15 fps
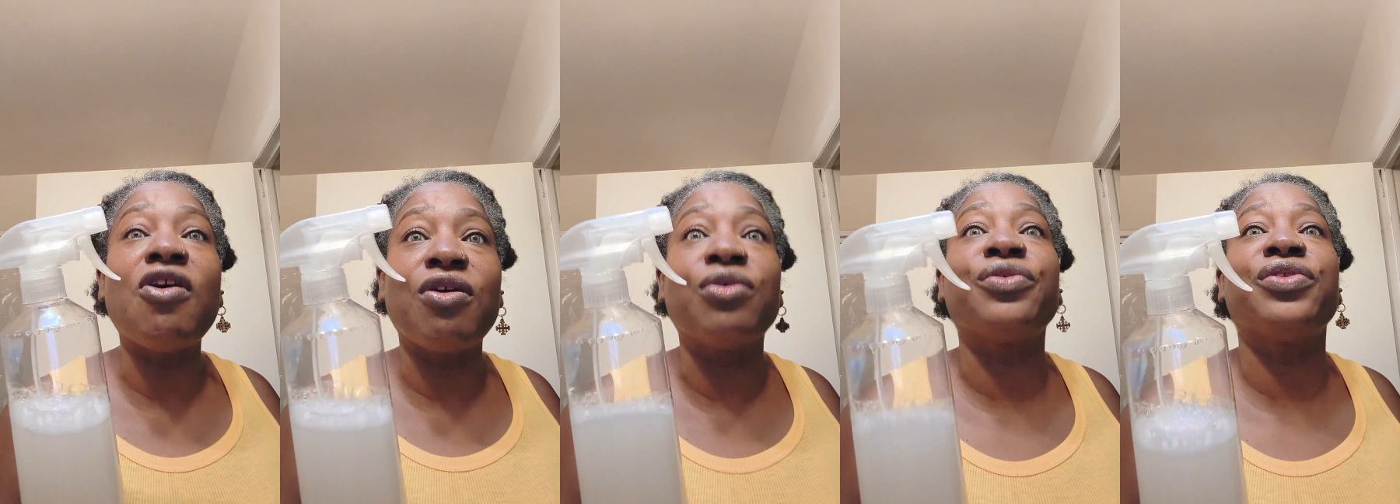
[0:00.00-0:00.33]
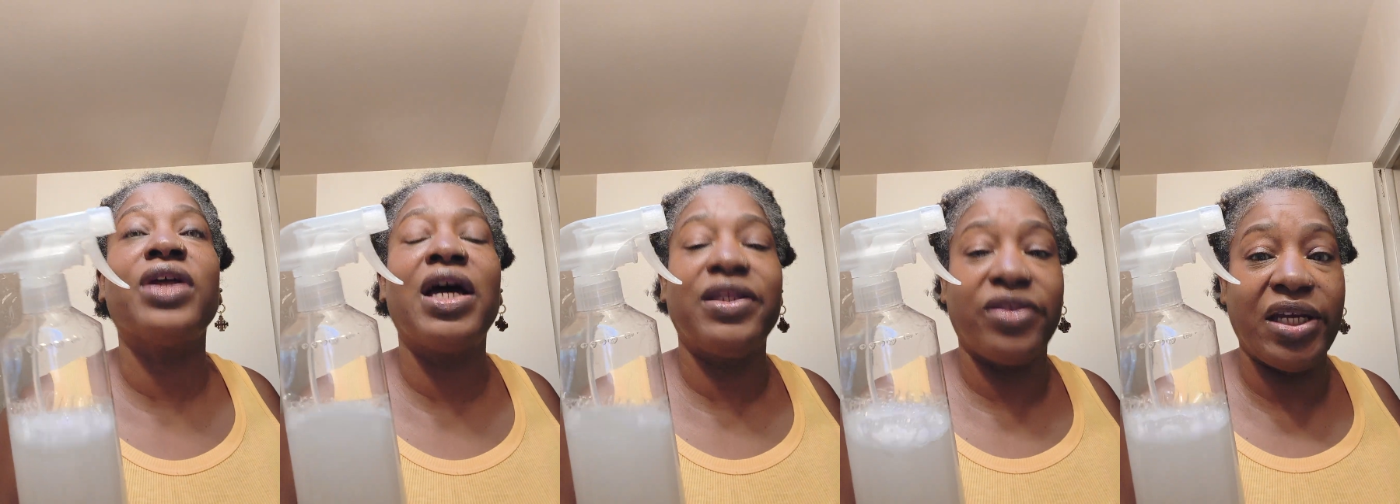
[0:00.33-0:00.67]
Earth.
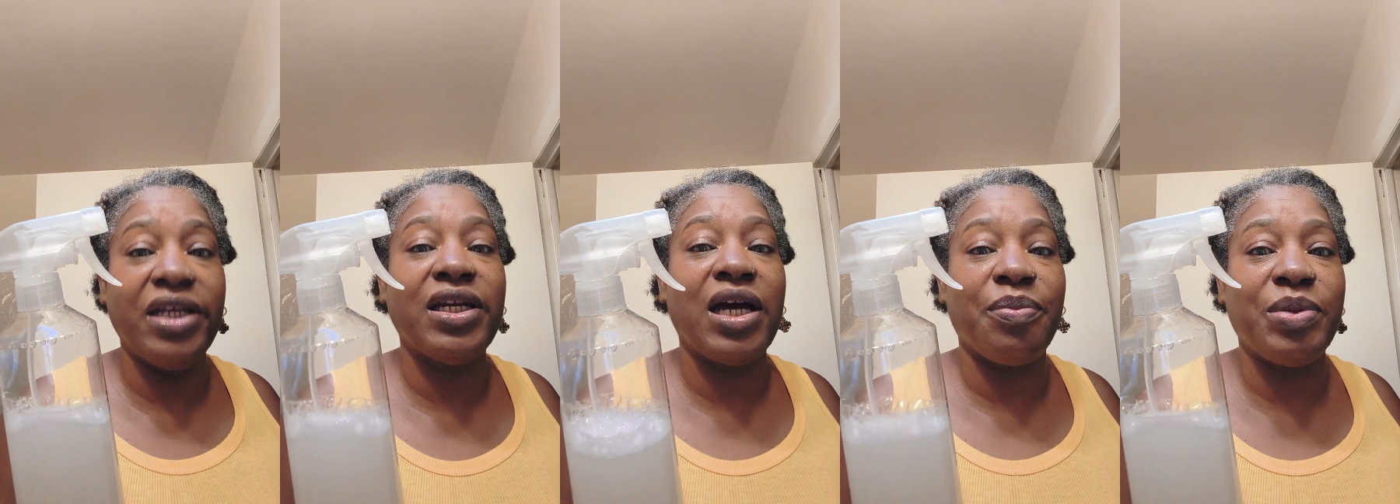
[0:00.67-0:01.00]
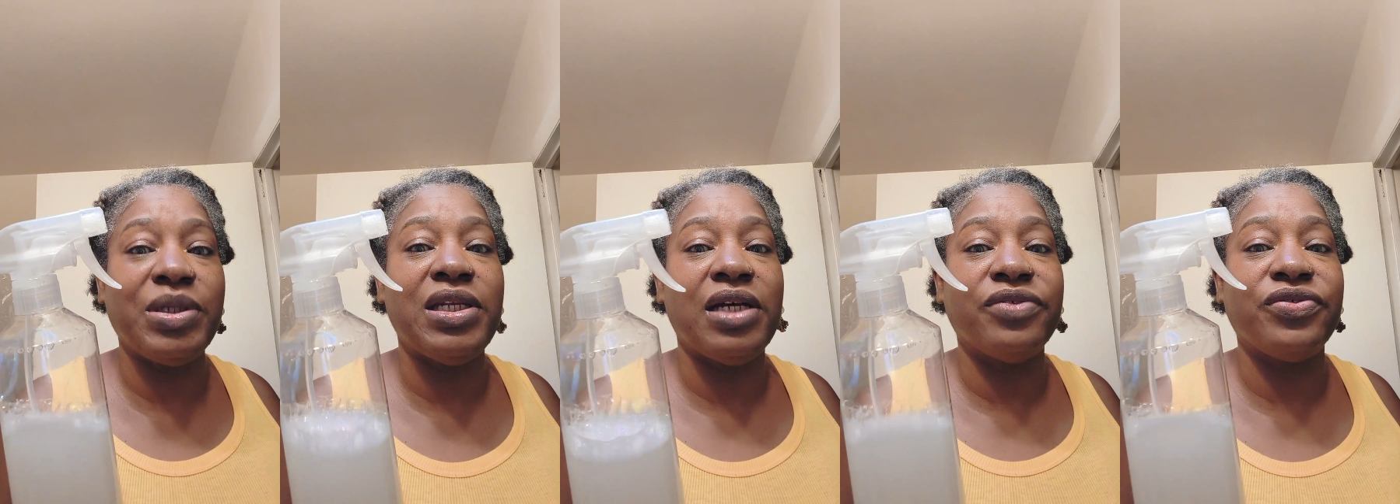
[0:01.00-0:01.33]
I think I
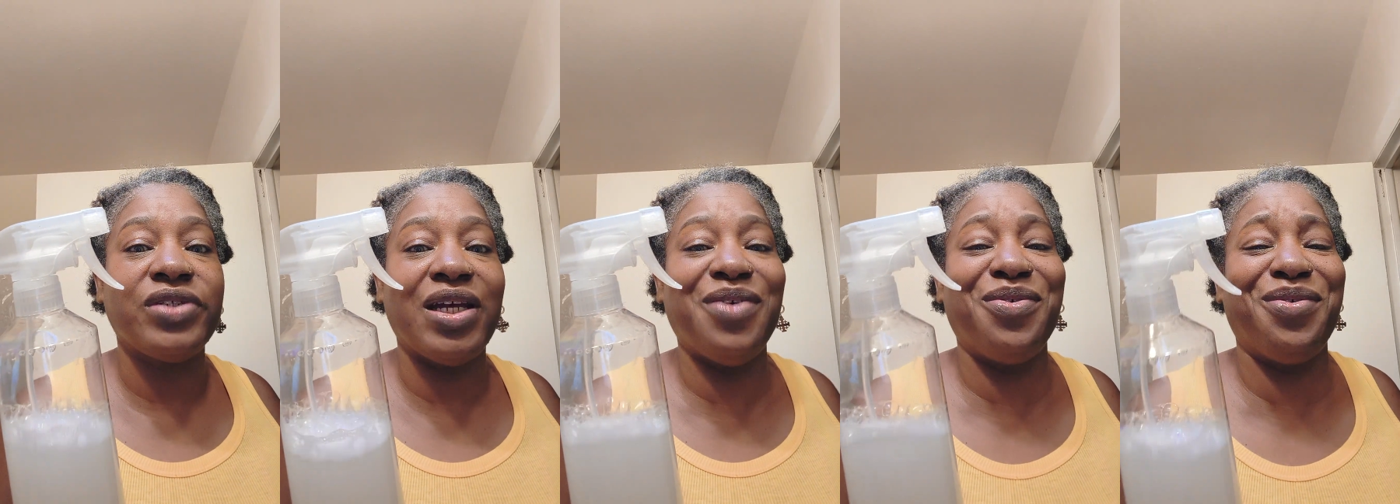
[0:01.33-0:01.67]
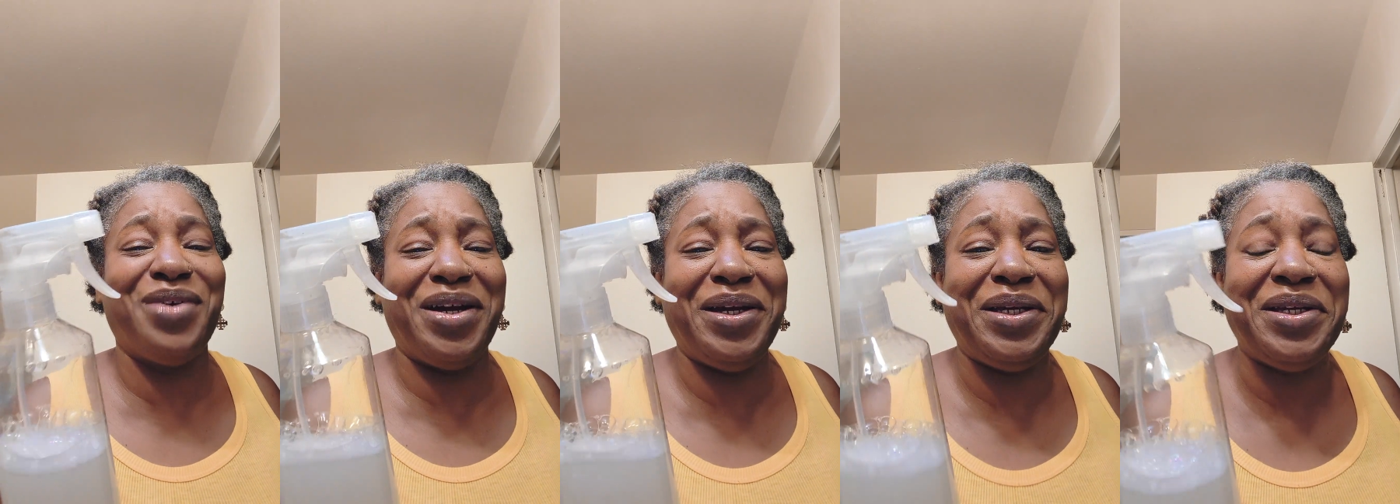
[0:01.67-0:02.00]
pronounced it
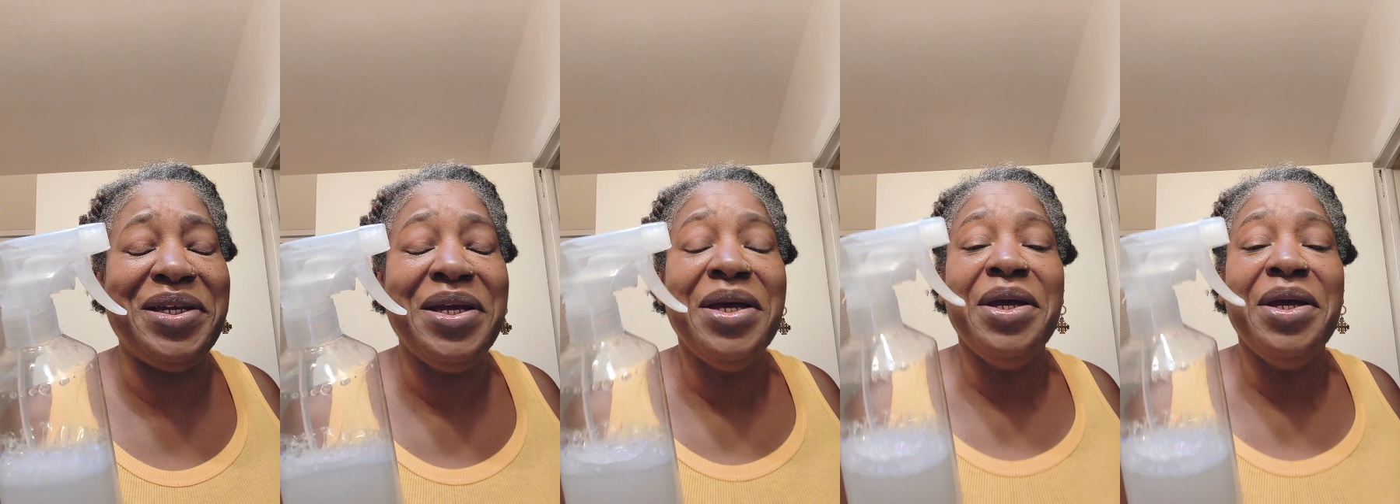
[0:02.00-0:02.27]
right.